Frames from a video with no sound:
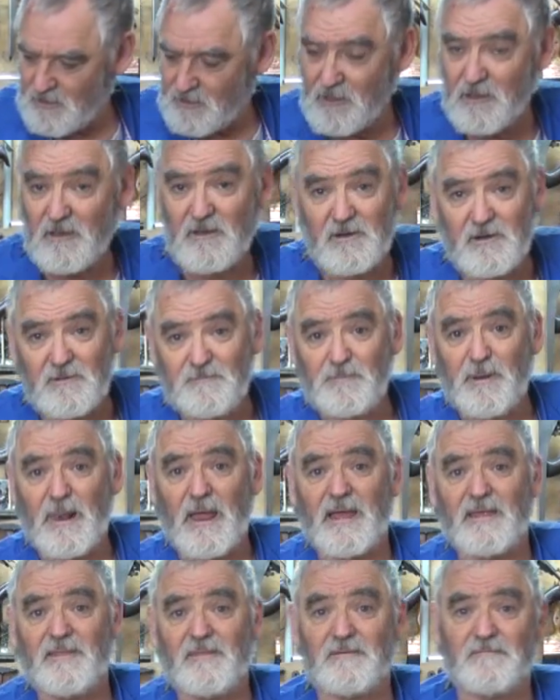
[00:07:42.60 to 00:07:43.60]
you could
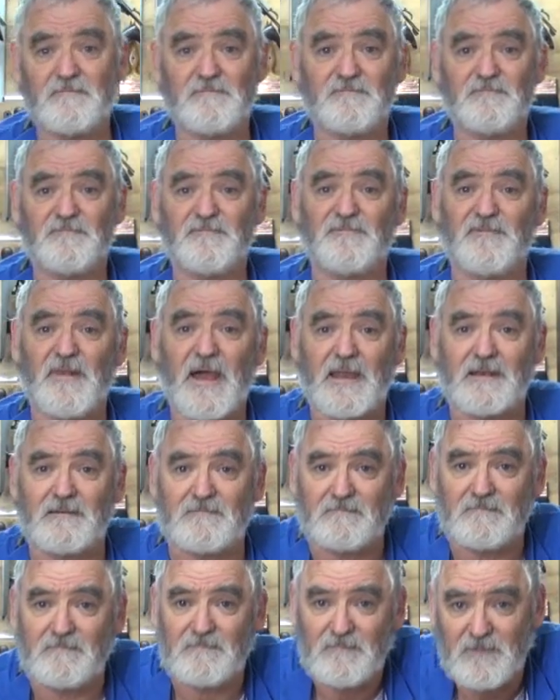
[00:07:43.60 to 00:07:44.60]
plane them flat
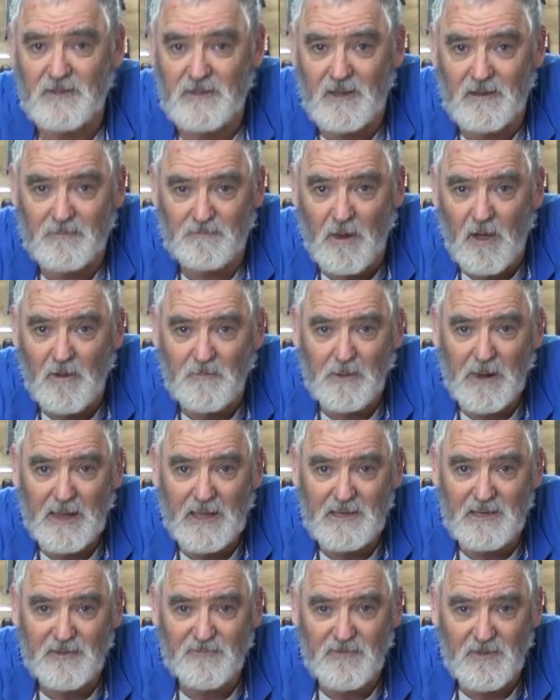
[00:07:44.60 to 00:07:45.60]
with a block
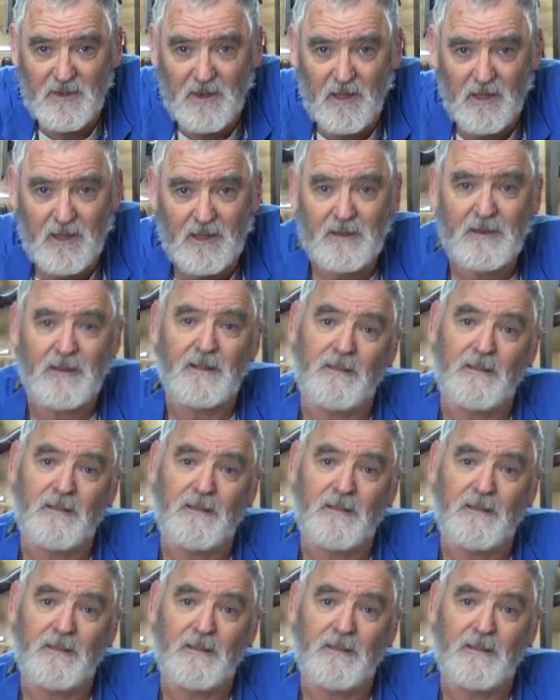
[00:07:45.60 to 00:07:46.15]
plane if you like,